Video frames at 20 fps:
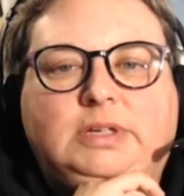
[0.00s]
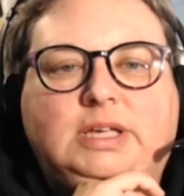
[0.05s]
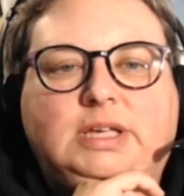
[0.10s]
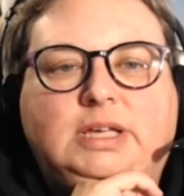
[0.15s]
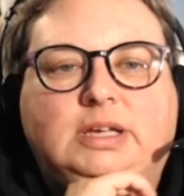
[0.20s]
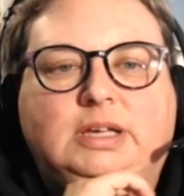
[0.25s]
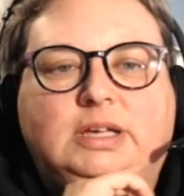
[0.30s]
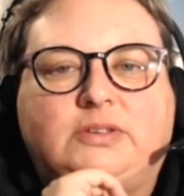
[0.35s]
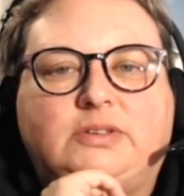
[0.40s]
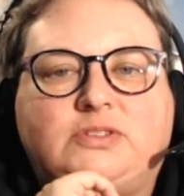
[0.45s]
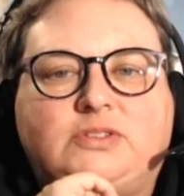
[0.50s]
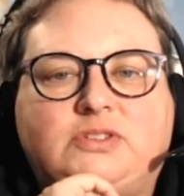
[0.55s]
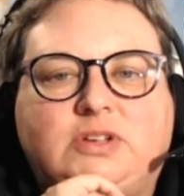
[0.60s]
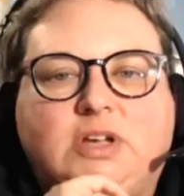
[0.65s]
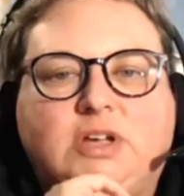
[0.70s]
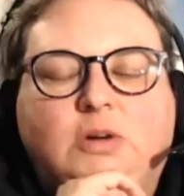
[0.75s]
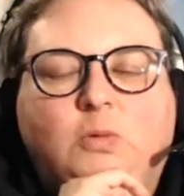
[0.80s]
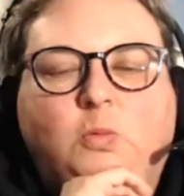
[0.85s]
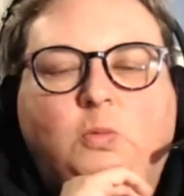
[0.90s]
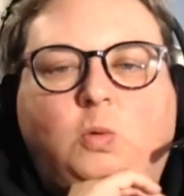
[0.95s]
is,
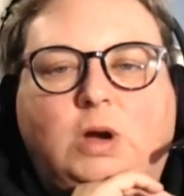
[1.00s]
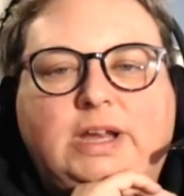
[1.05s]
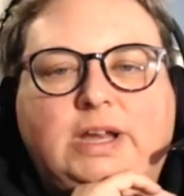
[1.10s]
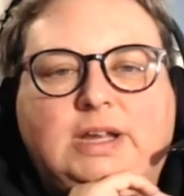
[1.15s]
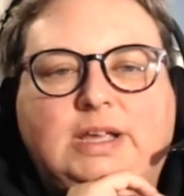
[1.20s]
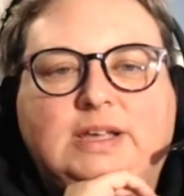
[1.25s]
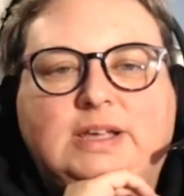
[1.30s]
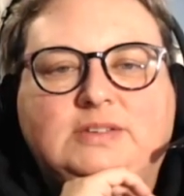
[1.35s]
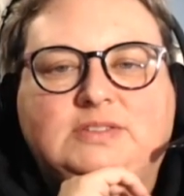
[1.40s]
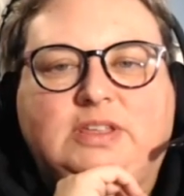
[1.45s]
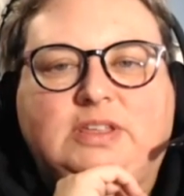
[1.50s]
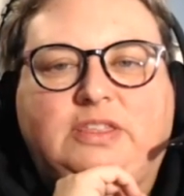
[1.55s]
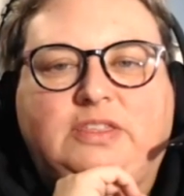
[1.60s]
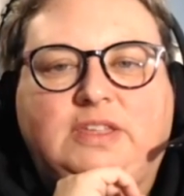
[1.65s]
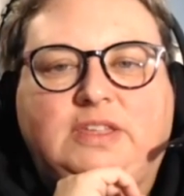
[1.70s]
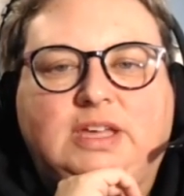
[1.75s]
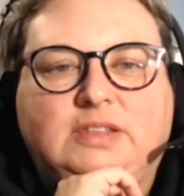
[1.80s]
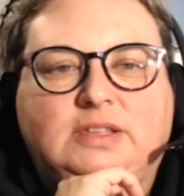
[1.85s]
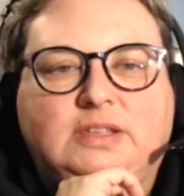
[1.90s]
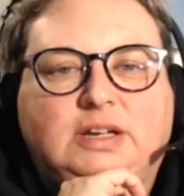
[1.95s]
what has the
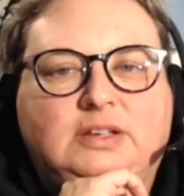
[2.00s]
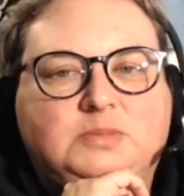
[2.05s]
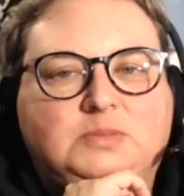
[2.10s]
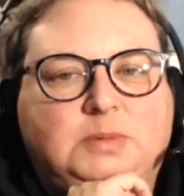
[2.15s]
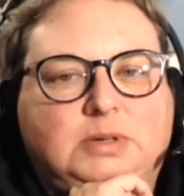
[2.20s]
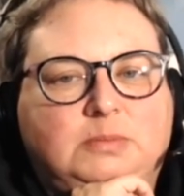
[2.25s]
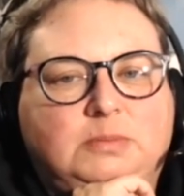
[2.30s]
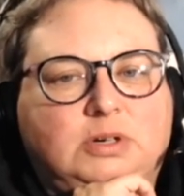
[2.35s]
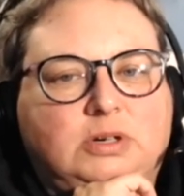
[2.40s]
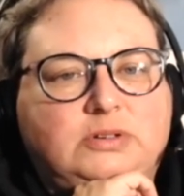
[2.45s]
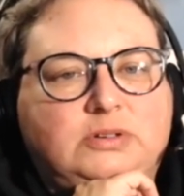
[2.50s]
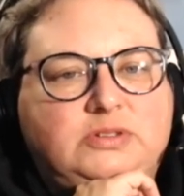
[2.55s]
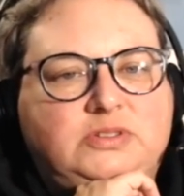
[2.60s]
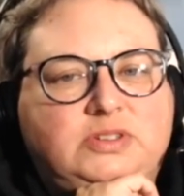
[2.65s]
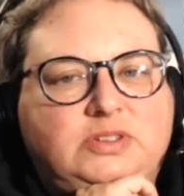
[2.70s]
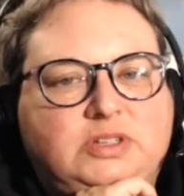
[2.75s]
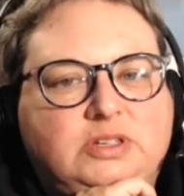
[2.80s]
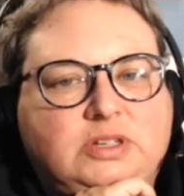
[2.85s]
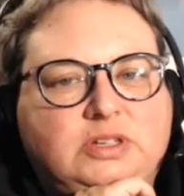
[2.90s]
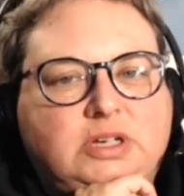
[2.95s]
thing that has been
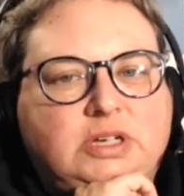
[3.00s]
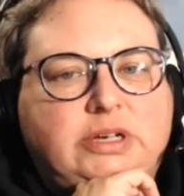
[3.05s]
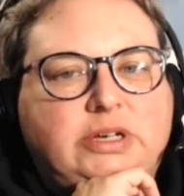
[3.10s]
most